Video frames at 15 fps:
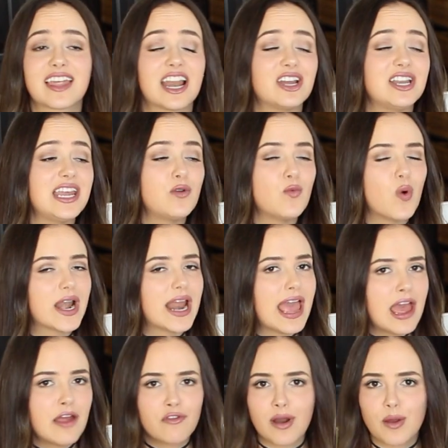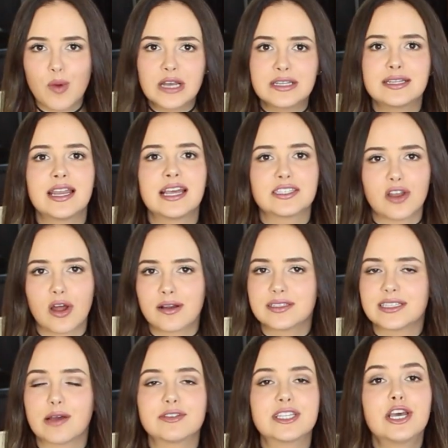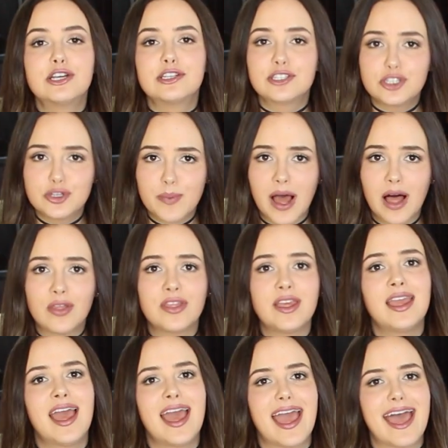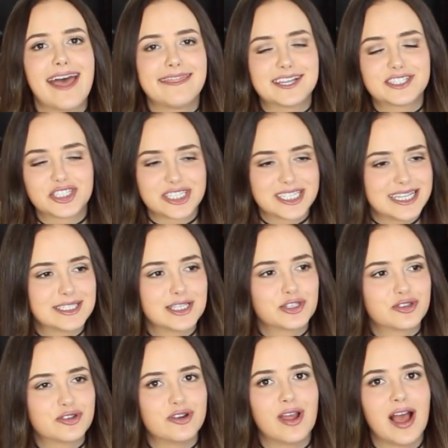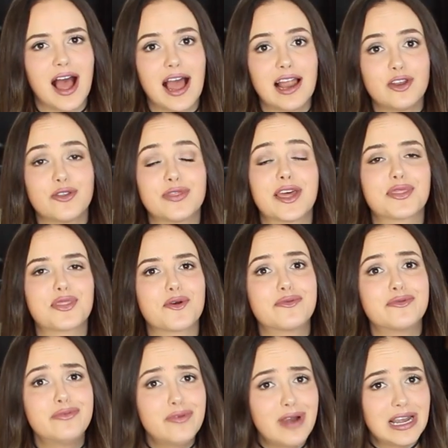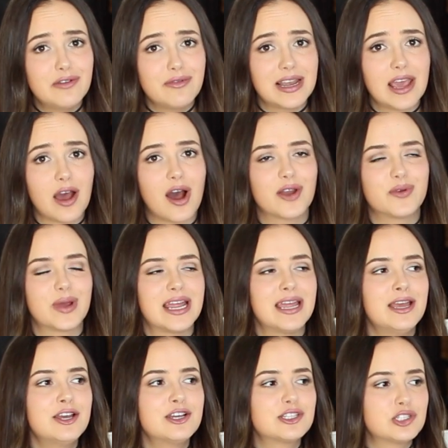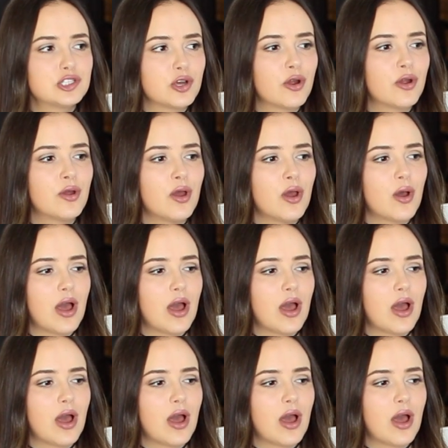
that I could eat whatever I wanted as long as I was super healthy, and that just isn't true. I learned that the really hard way. So